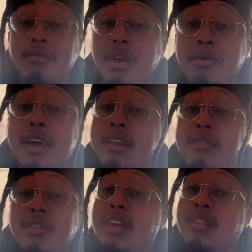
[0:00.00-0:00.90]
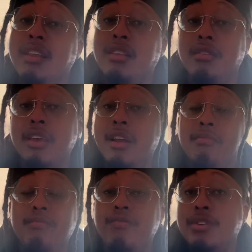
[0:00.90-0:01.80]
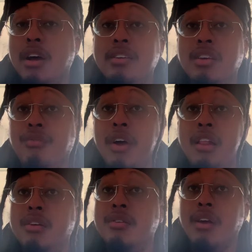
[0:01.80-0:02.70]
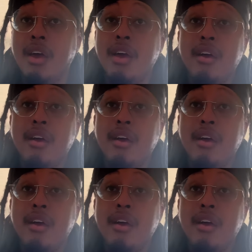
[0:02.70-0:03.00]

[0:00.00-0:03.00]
Maybe they think that Dante Fowler